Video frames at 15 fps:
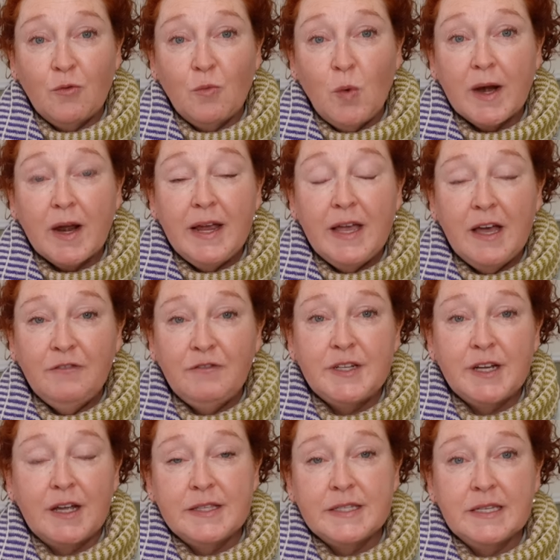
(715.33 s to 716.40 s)
what I have
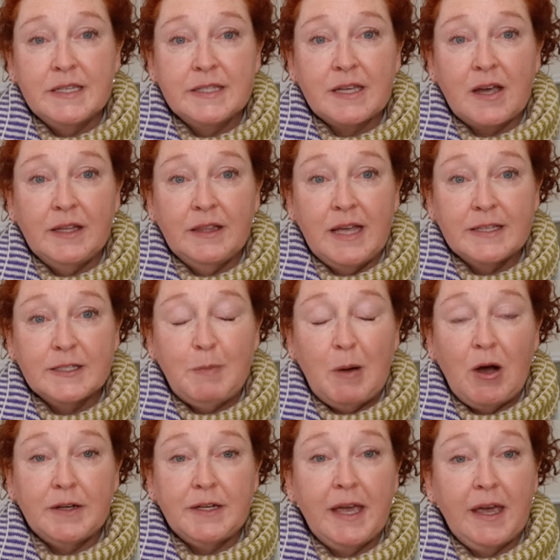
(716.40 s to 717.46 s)
done since I last
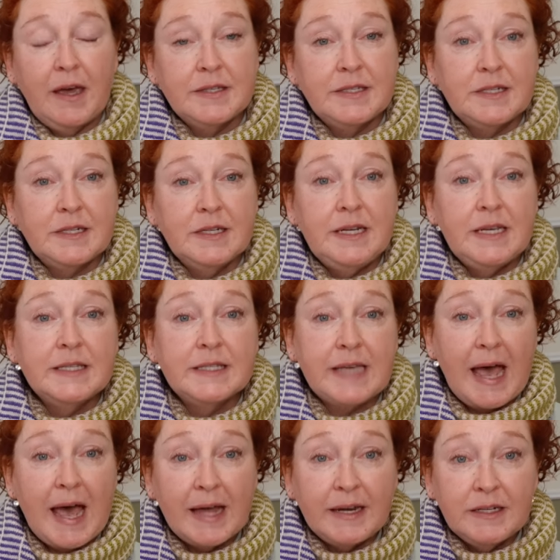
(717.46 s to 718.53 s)
podcasted is
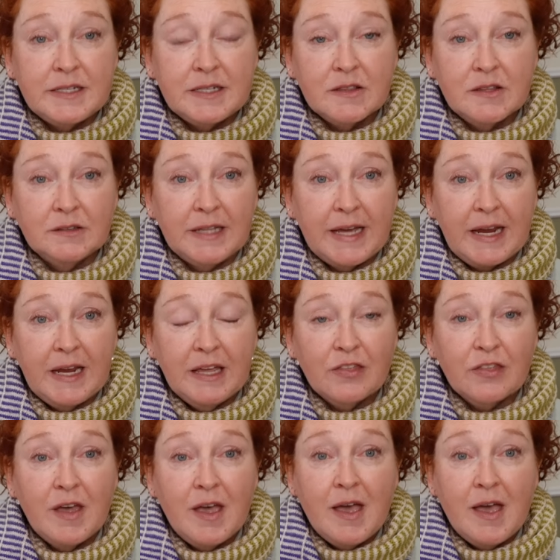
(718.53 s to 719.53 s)
added to the length,